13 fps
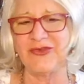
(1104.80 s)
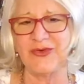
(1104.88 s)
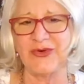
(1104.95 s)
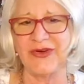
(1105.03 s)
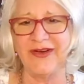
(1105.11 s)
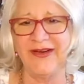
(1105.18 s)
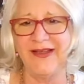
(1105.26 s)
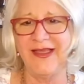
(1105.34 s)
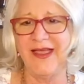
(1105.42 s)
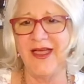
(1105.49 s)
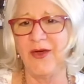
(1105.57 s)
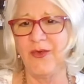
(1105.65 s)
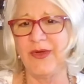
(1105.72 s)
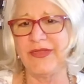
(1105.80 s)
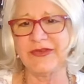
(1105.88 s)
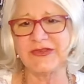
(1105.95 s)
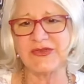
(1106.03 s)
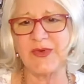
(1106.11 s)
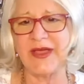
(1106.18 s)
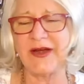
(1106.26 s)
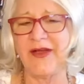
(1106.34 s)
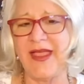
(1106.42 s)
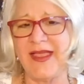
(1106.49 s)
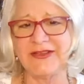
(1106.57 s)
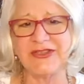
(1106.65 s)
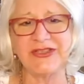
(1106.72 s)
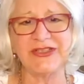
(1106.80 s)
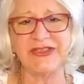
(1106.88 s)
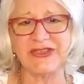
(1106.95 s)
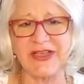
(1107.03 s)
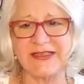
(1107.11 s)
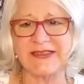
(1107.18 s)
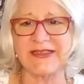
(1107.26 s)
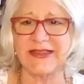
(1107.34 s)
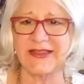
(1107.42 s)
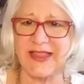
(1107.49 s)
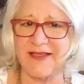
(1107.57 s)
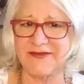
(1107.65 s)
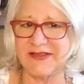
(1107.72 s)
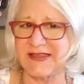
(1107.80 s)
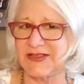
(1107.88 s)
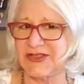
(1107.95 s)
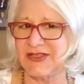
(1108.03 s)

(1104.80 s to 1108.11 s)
door with her sweater, and she just loves it.